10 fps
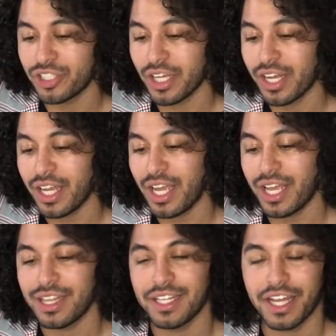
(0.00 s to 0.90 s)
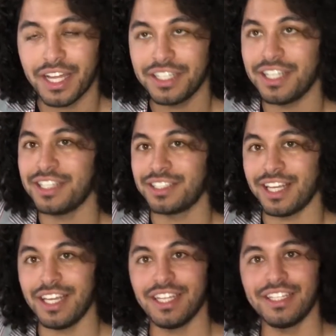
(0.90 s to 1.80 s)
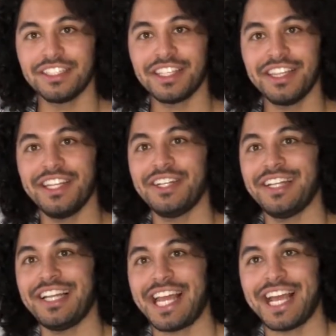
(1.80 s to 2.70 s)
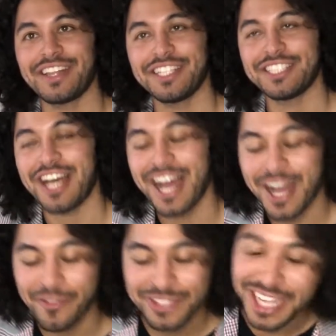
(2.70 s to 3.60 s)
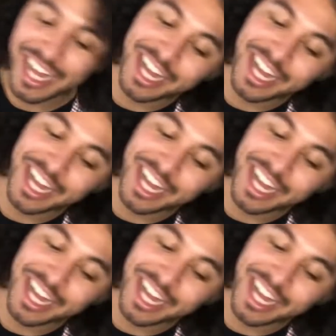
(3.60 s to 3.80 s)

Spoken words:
Sade in the 90s is literally like at the top.